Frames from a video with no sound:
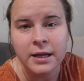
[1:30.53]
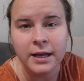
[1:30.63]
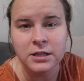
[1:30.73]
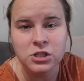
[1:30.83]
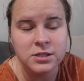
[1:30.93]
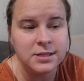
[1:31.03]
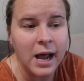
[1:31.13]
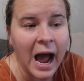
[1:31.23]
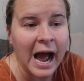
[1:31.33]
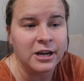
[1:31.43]
Like just
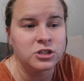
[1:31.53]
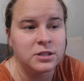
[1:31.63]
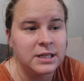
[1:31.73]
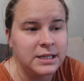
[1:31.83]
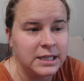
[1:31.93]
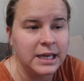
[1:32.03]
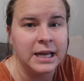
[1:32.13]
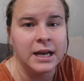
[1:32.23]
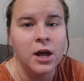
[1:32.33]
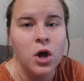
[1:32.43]
actually
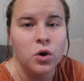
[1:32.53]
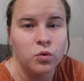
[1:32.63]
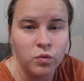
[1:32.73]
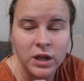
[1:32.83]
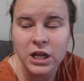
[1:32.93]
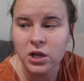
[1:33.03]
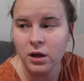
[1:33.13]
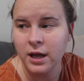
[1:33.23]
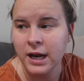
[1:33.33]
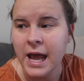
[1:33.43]
clean really
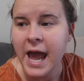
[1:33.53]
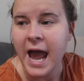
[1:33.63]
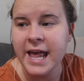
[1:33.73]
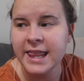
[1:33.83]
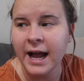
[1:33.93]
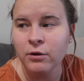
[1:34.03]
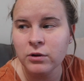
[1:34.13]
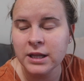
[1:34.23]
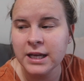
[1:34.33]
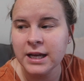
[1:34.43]
good and that
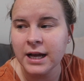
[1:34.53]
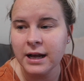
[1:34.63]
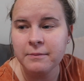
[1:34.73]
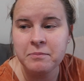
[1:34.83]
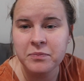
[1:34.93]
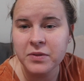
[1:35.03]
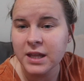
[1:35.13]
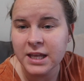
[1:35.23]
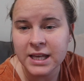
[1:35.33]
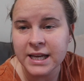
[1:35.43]
really
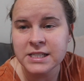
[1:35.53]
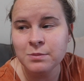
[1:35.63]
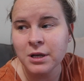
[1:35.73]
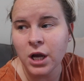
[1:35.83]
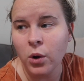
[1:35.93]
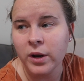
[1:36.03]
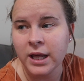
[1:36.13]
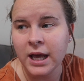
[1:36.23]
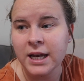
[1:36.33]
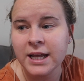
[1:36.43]
gets me going
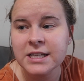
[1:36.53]
again.